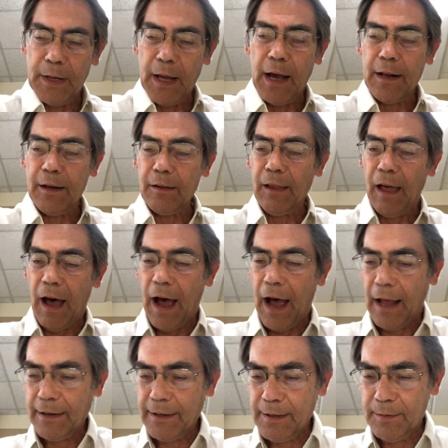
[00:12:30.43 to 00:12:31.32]
Not a
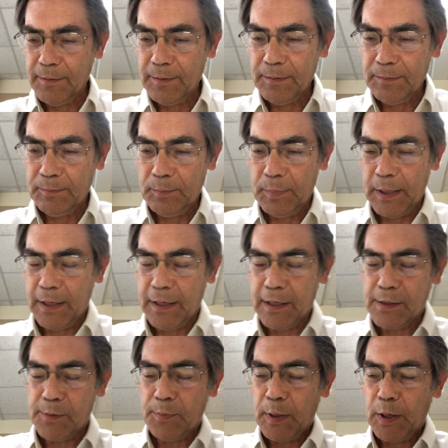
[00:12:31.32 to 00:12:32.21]
lot,
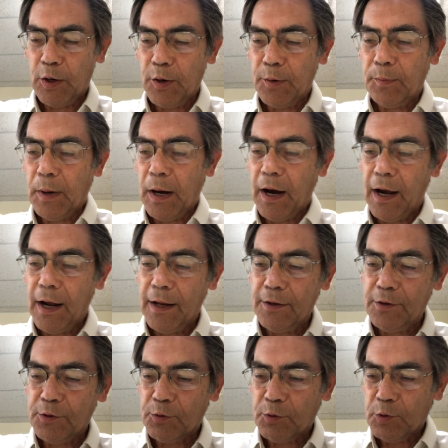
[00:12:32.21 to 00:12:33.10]
because bear in
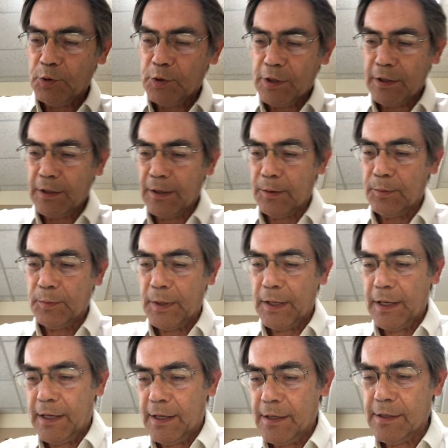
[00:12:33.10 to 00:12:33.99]
mind, Jerusalem
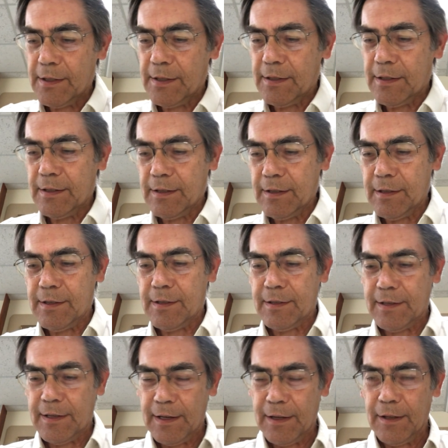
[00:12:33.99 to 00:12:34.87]
is
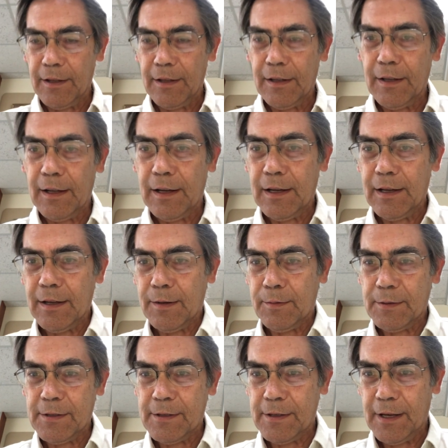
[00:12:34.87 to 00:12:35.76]
still
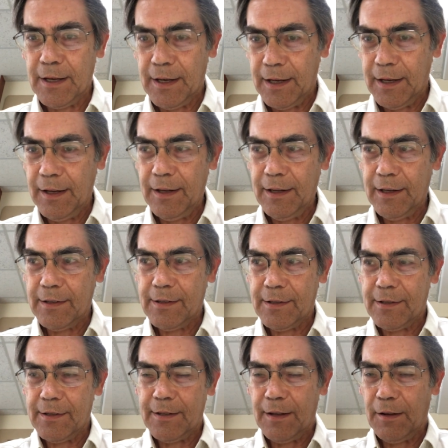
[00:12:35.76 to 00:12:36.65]
a city. It's
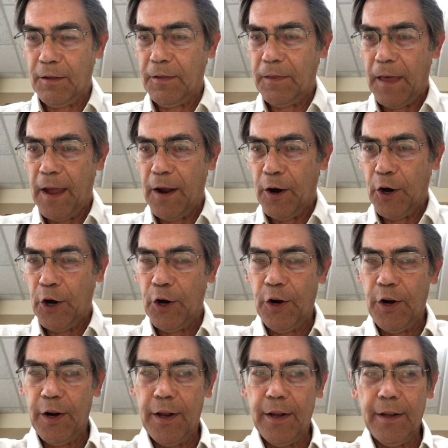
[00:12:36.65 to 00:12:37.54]
still there.